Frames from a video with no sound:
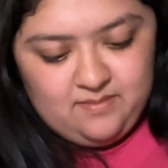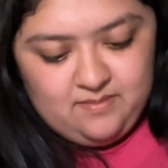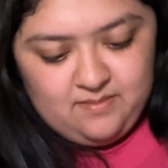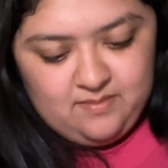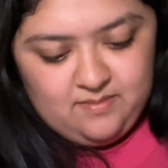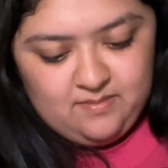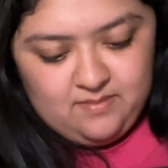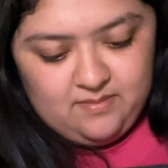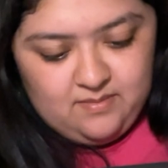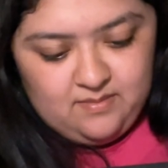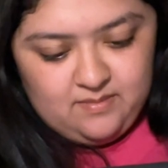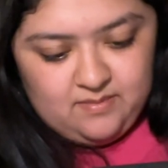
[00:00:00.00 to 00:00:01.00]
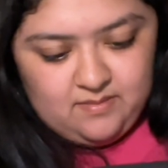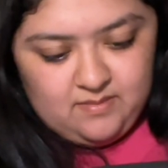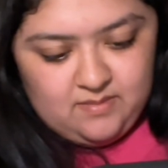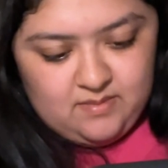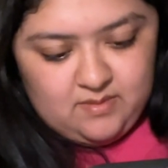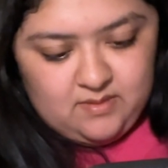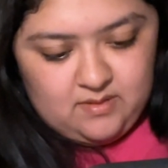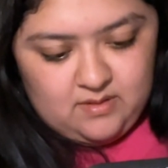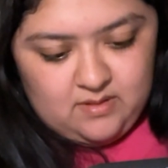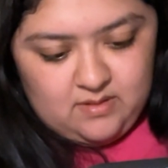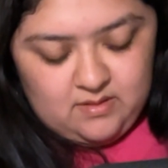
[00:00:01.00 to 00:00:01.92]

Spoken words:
[no speech]